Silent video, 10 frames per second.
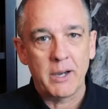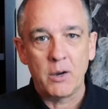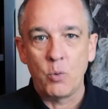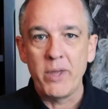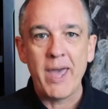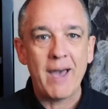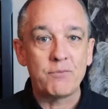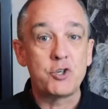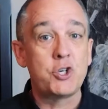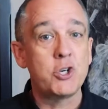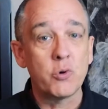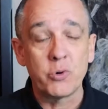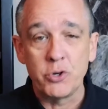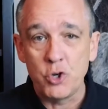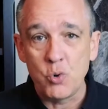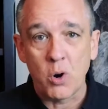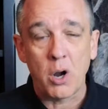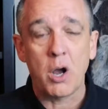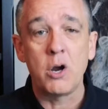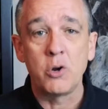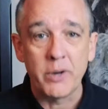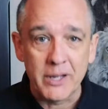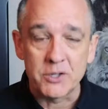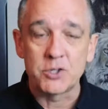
We have children who are hungry and